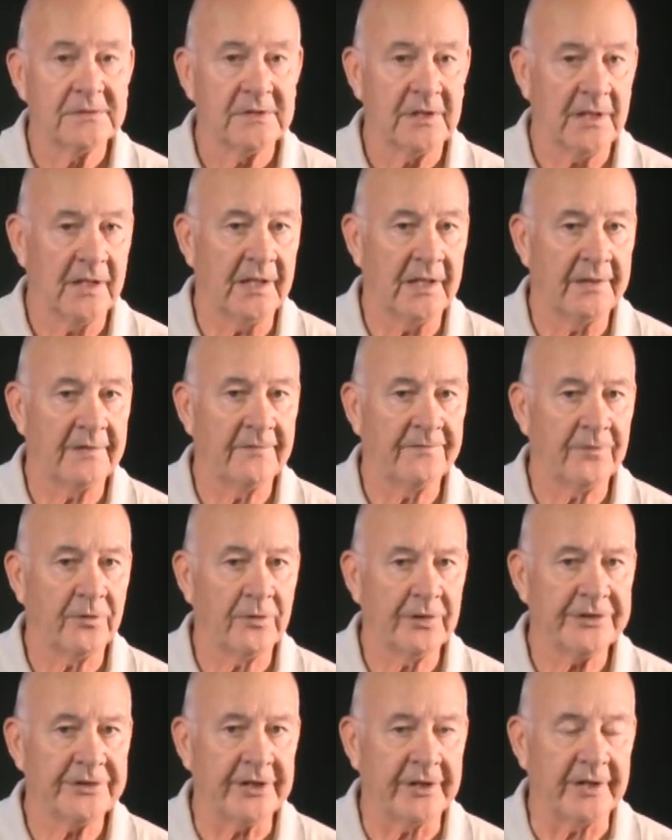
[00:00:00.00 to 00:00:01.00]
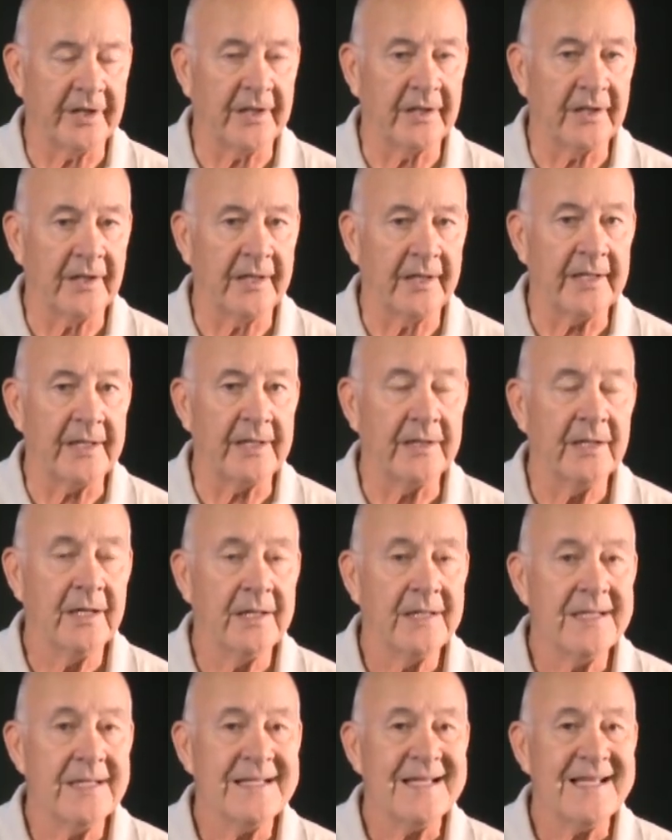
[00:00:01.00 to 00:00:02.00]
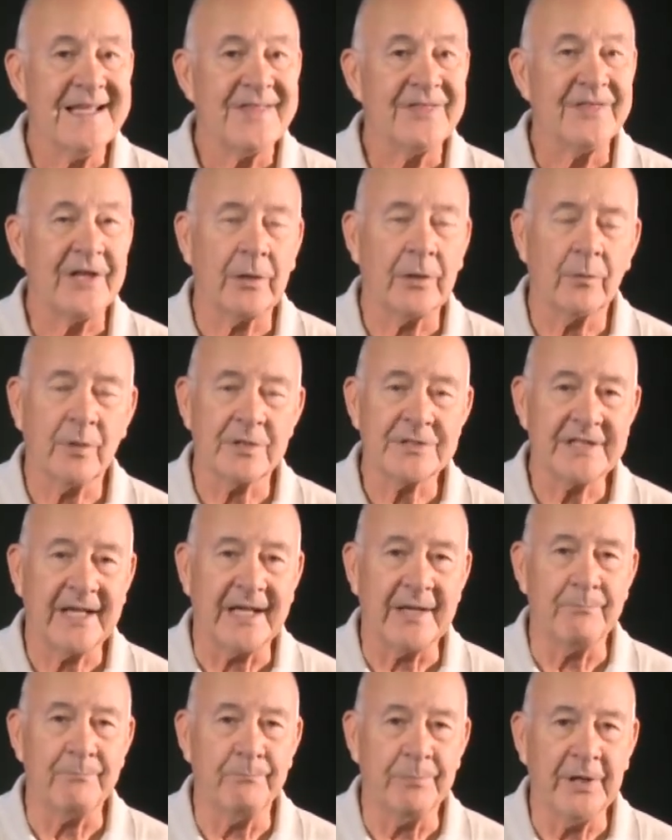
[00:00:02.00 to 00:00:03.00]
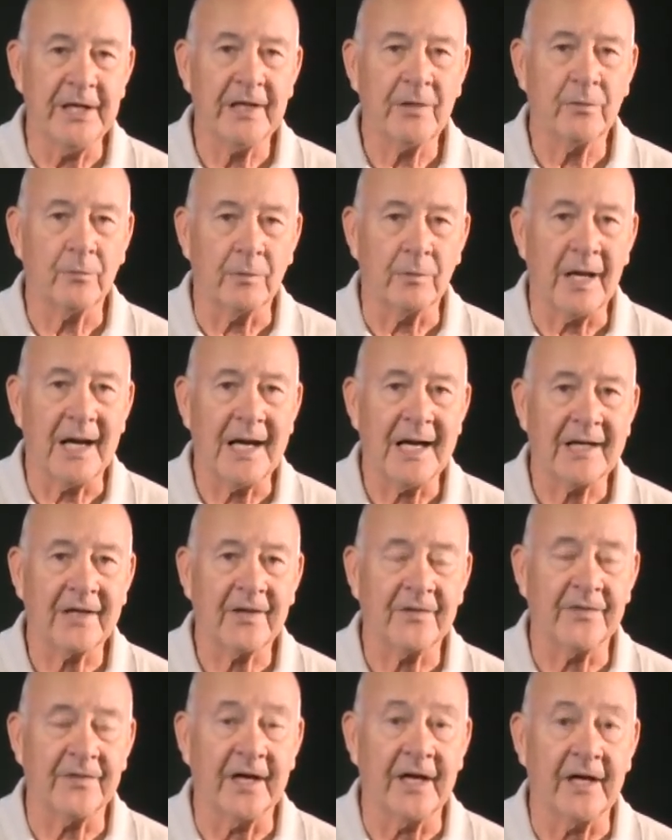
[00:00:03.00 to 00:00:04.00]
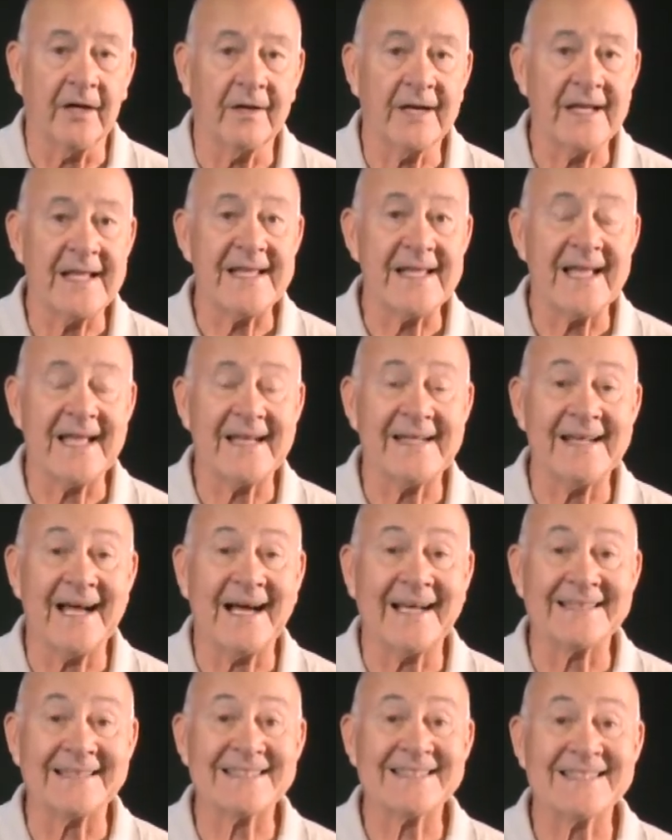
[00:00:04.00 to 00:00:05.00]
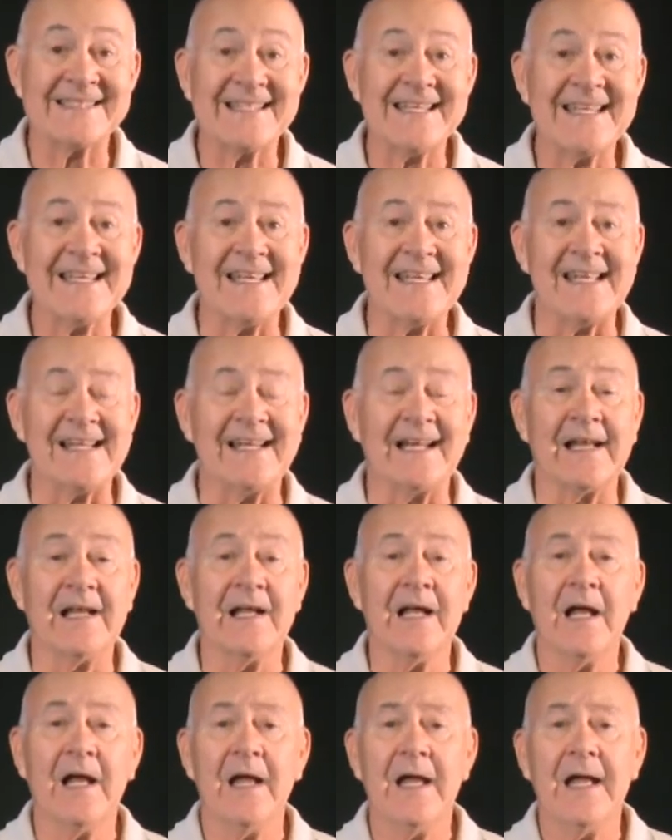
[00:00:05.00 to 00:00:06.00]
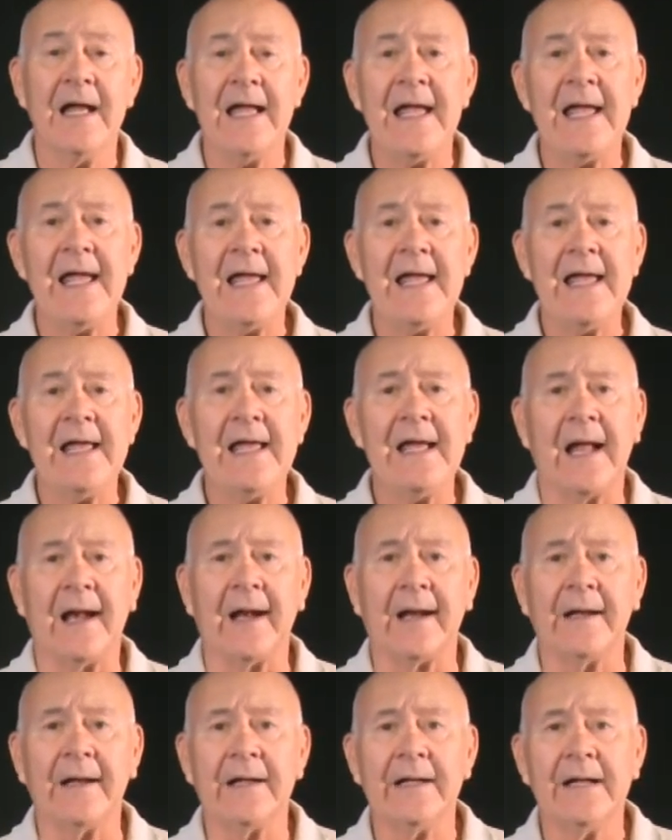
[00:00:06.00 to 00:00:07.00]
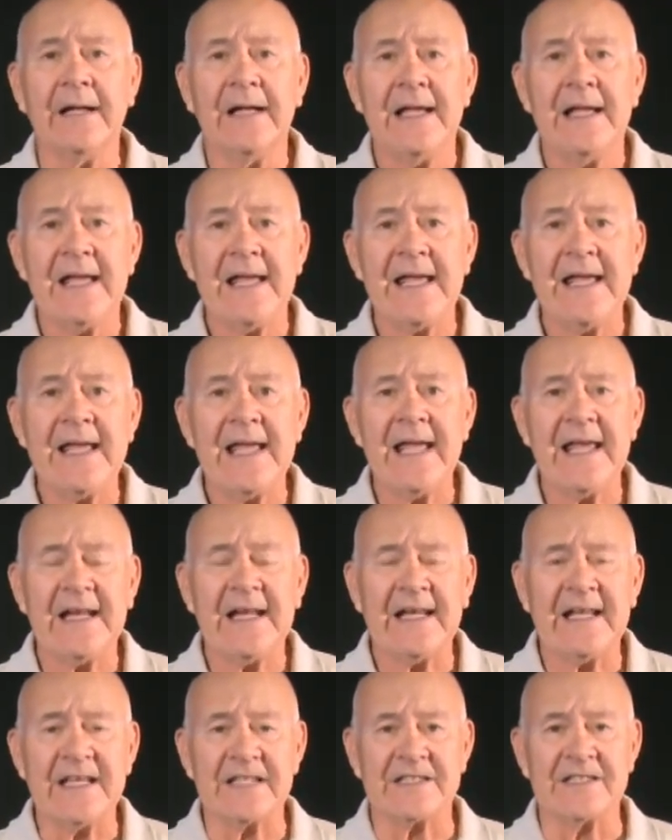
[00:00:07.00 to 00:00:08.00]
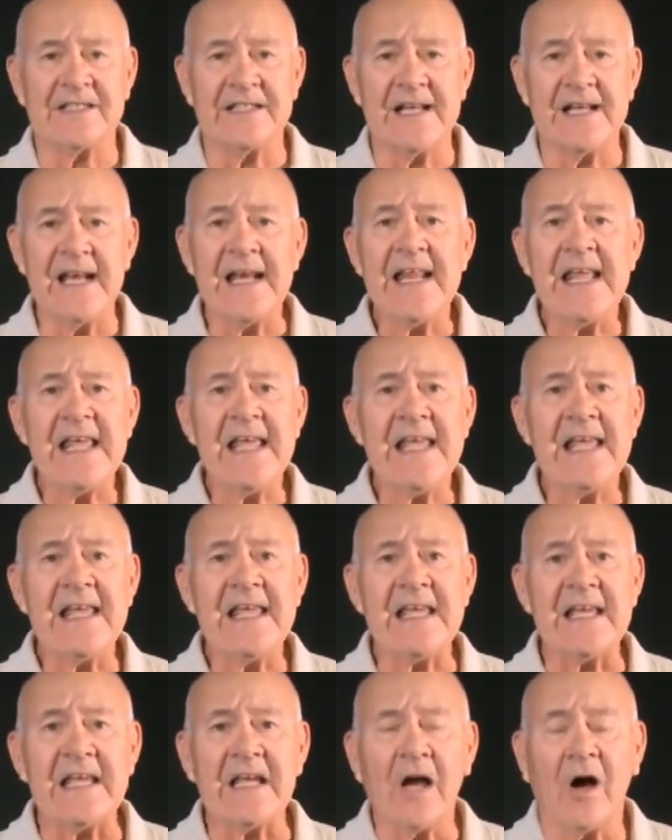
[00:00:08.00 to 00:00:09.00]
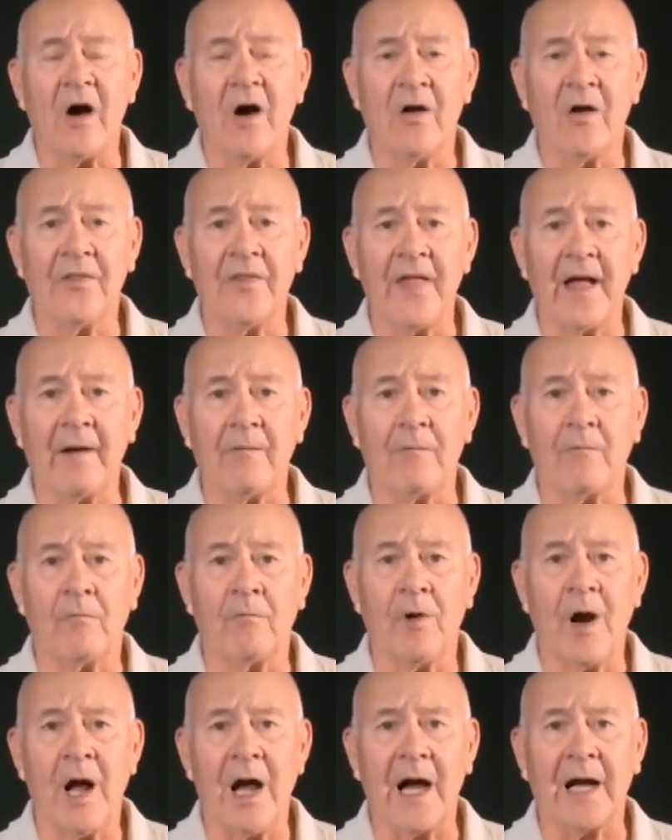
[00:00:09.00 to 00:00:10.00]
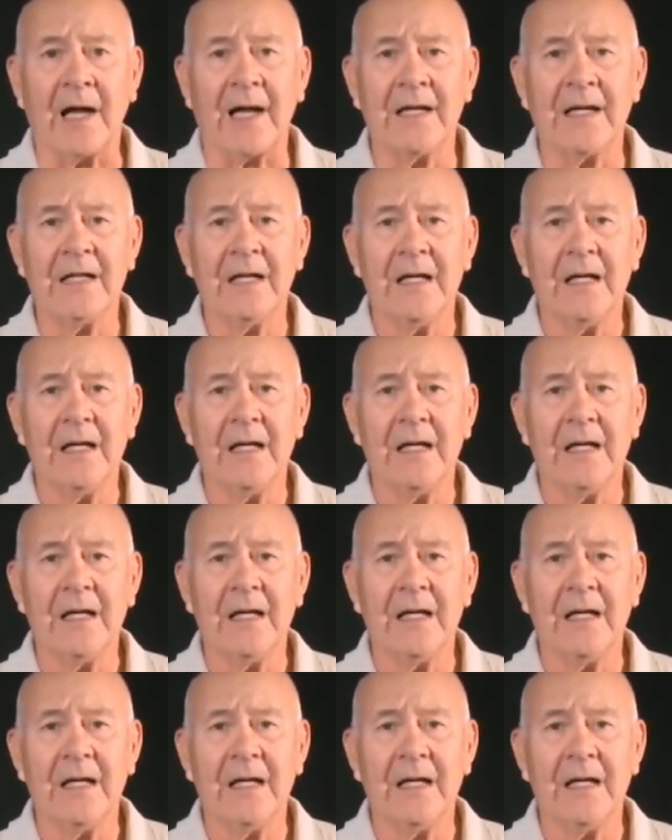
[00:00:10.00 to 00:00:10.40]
Unfortunately, there was a big rock there he had not seen, and he hit his knee on that rock.